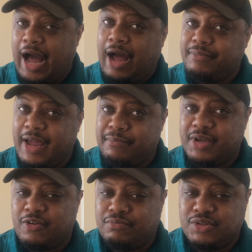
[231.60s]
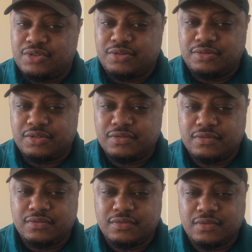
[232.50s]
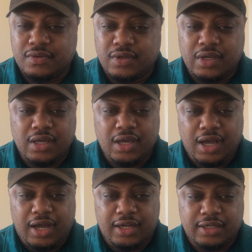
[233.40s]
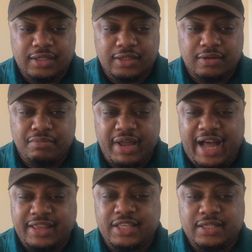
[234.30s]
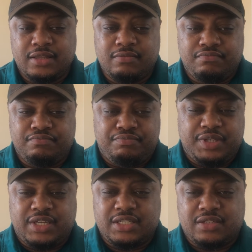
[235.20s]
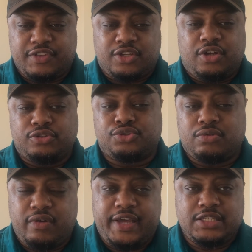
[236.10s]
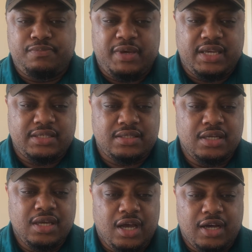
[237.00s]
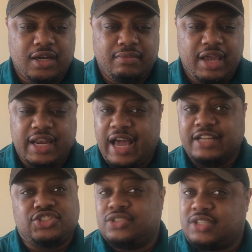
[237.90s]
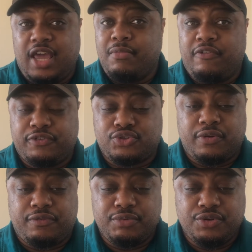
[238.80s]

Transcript: I'm not big on musicals. Uh, but I think because of the cultural aspects, um, and I just came off a trip from New